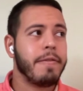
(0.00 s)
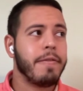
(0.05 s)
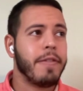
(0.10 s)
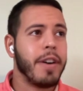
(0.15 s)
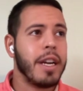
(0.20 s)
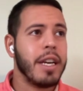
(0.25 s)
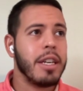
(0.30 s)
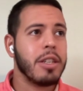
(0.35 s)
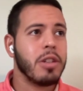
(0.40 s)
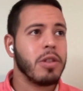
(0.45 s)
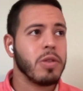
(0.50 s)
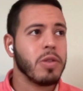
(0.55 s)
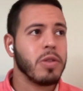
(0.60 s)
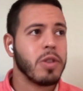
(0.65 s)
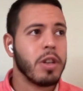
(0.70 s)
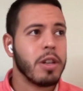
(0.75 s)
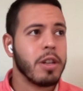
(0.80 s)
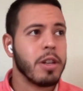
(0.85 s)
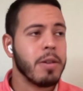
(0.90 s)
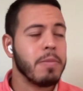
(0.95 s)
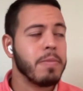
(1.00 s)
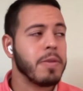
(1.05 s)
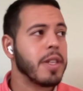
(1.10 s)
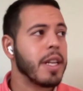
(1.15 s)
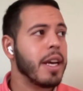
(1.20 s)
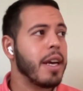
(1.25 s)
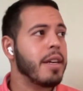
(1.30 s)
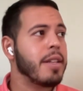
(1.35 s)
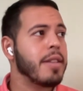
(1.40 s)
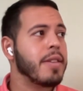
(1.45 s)
financial
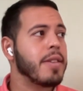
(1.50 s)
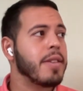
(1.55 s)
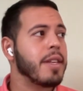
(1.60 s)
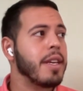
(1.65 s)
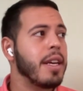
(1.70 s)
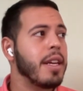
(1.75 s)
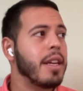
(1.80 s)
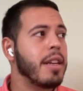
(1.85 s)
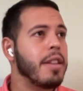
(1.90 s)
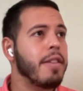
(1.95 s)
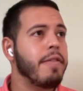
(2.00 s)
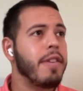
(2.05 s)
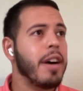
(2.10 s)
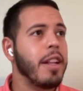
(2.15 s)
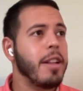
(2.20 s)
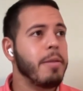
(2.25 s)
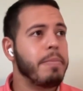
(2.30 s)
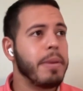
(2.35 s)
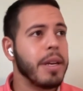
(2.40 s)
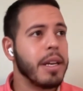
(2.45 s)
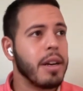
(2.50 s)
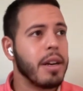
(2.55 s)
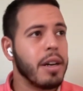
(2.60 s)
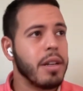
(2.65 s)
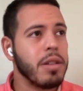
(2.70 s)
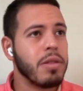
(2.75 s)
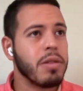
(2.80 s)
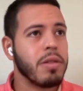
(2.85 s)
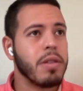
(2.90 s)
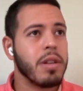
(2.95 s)
circumstance in a developing
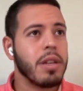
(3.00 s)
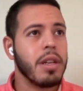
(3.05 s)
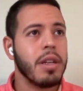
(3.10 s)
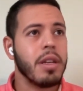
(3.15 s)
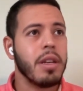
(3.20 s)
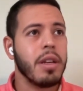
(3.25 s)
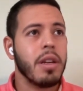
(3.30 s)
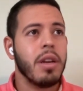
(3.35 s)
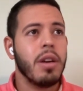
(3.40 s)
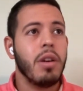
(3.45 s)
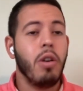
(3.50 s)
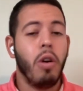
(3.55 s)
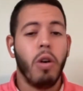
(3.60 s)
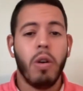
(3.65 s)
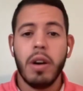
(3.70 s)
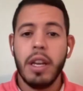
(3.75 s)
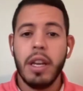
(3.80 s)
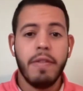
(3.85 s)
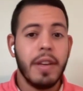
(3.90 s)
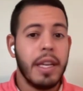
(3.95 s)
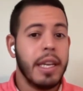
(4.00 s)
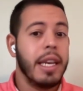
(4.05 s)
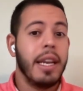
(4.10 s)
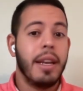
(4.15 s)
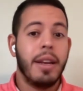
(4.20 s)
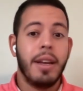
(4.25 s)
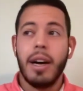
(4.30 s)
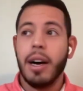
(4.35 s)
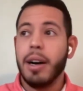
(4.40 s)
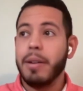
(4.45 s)
country, or even
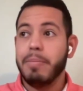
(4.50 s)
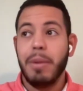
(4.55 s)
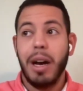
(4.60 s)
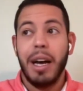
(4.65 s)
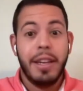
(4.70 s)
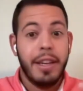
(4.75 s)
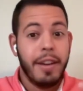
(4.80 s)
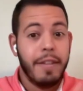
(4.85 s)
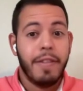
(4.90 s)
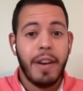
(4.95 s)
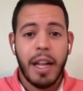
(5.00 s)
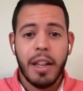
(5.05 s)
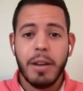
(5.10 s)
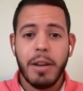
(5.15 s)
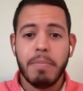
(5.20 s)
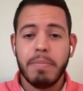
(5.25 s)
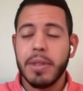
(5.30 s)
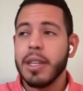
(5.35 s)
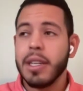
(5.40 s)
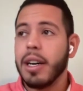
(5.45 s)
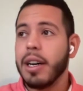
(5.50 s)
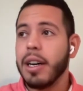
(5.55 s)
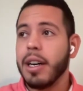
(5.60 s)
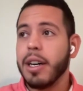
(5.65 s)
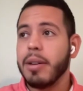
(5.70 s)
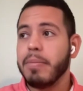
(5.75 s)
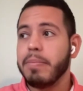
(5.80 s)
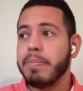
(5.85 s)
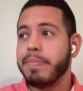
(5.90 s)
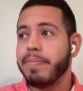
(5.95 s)
a developed
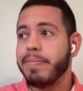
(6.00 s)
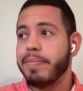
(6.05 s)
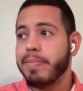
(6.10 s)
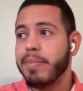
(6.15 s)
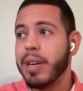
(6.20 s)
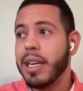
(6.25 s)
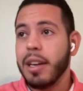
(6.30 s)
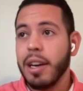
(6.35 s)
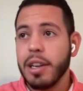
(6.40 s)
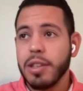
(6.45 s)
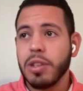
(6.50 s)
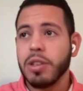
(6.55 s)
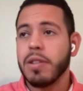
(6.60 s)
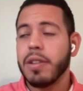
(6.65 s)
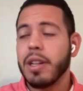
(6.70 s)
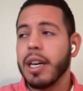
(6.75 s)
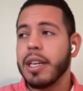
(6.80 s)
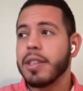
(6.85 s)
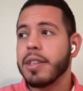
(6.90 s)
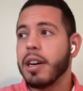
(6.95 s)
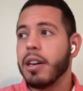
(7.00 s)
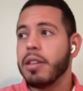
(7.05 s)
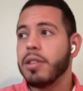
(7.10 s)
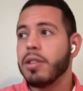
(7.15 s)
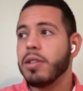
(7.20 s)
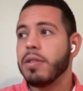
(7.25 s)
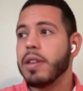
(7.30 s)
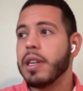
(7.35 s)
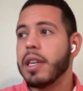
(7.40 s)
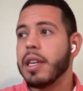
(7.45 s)
industrialized
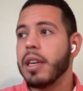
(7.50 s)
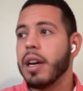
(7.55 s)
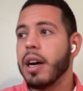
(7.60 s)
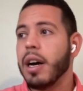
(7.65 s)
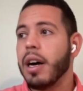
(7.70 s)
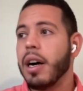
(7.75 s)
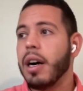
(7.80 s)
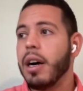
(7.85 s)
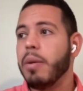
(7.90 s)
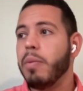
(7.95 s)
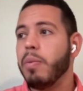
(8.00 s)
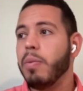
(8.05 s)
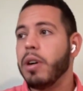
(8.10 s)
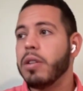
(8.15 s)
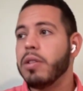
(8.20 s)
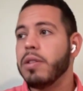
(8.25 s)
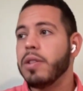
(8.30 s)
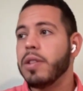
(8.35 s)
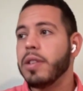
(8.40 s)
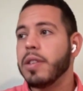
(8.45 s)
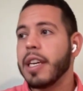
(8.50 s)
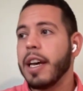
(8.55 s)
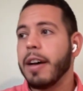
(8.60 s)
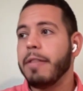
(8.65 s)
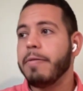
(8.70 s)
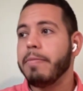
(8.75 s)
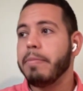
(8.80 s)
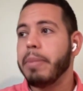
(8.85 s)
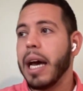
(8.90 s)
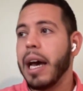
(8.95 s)
country where you just
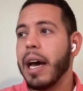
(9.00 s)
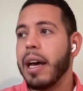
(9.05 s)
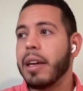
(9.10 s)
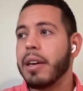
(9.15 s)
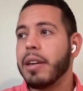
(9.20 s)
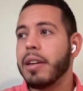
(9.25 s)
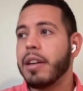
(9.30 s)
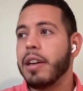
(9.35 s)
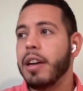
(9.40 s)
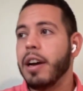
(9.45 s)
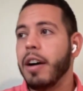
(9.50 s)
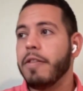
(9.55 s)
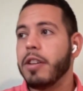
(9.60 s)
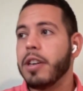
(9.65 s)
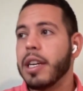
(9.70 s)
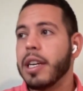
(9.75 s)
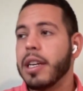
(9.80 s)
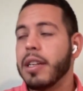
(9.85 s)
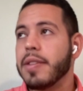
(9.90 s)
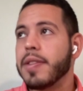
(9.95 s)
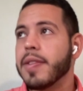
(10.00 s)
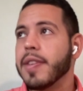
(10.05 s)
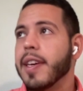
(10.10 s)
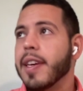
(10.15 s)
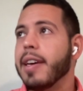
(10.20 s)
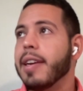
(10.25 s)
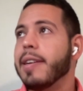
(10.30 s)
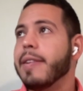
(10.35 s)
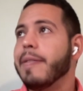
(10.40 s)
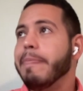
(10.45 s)
have bad governance
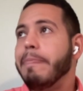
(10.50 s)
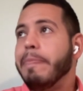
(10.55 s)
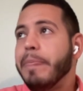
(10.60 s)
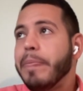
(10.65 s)
and